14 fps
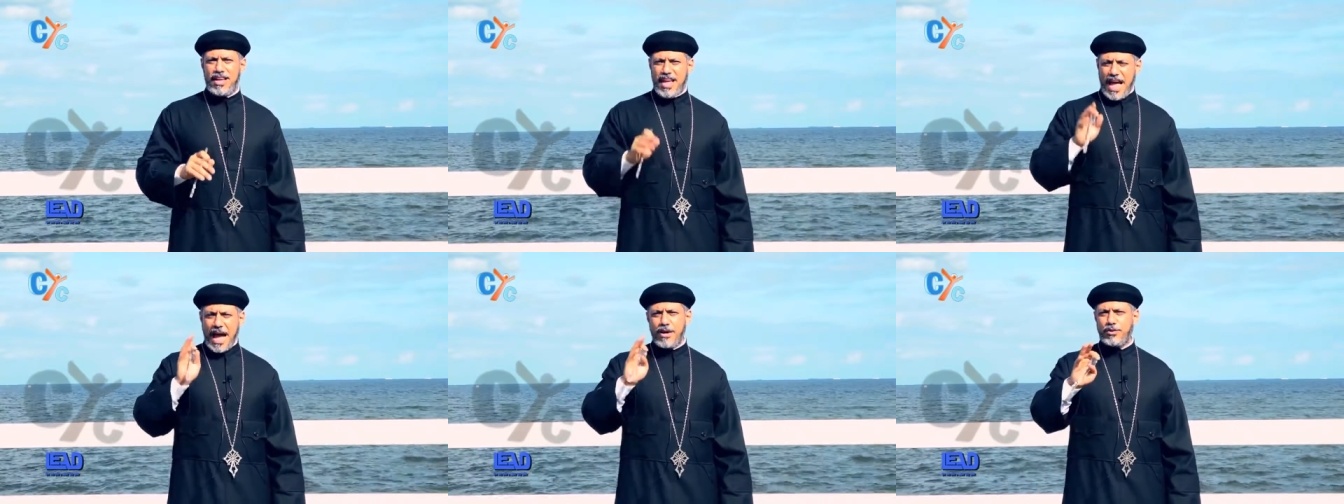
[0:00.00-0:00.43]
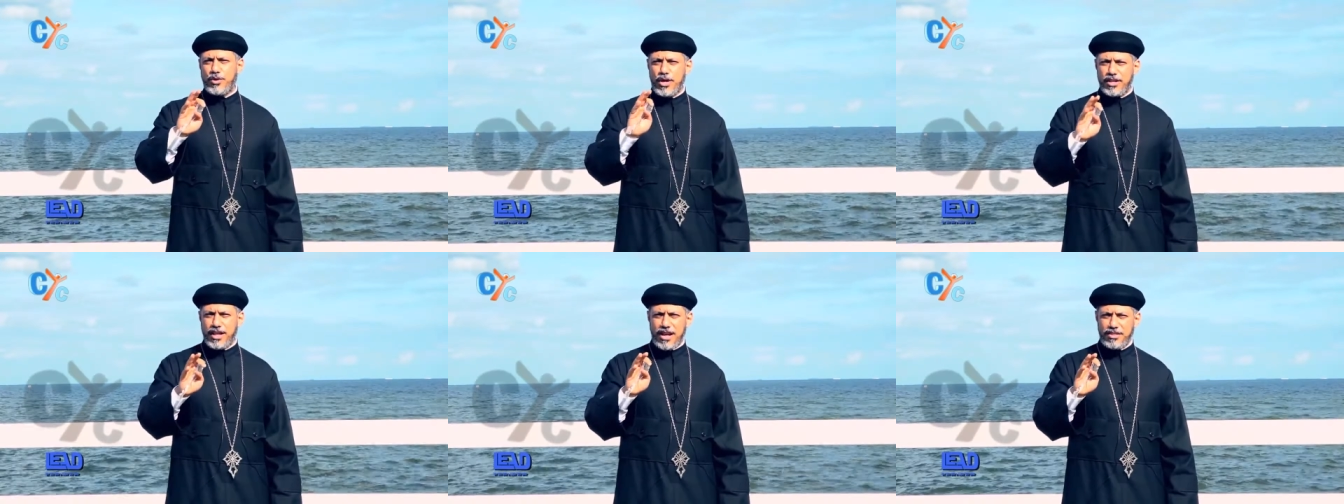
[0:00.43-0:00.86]
How to
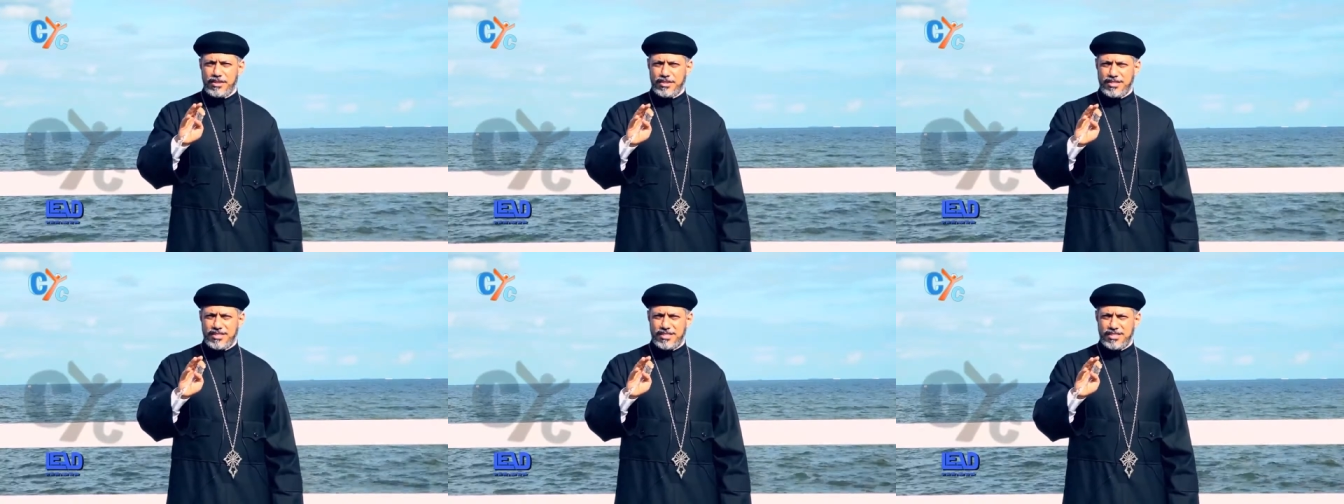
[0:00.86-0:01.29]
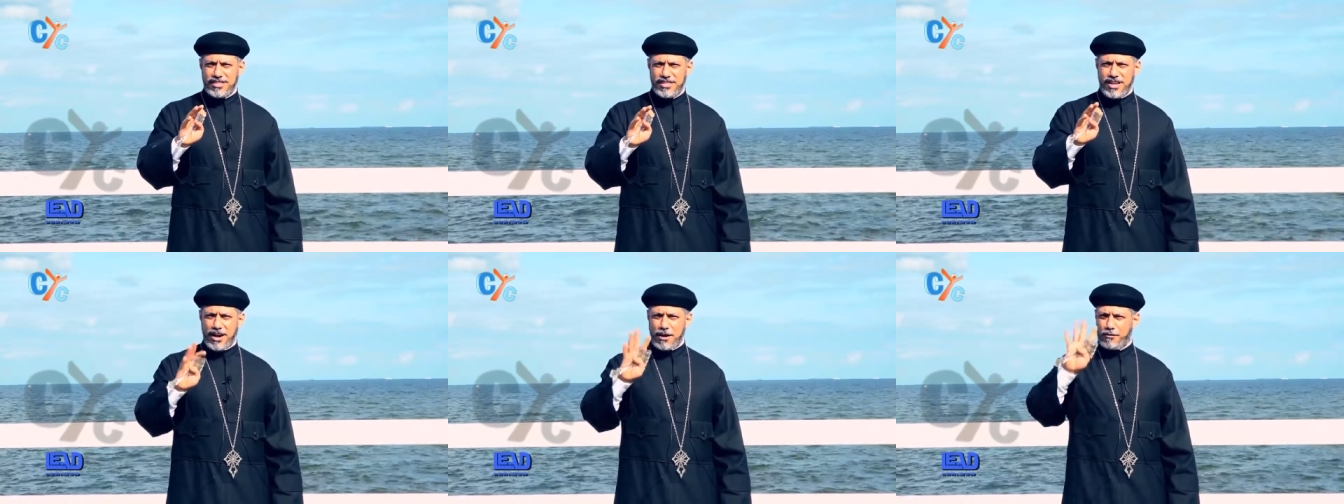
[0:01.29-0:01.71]
hate others?
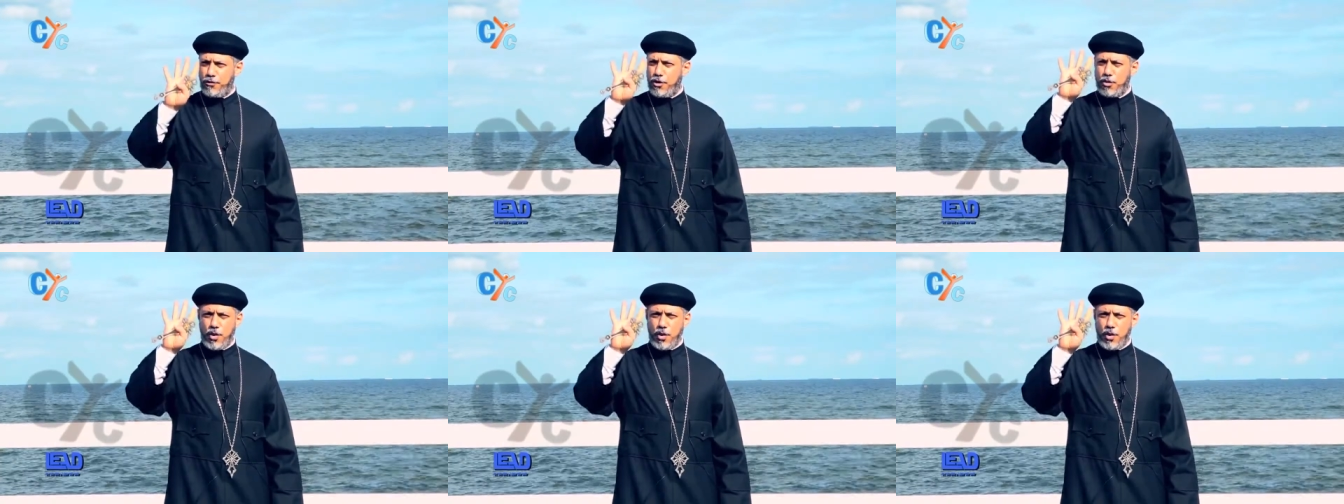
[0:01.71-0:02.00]
There are four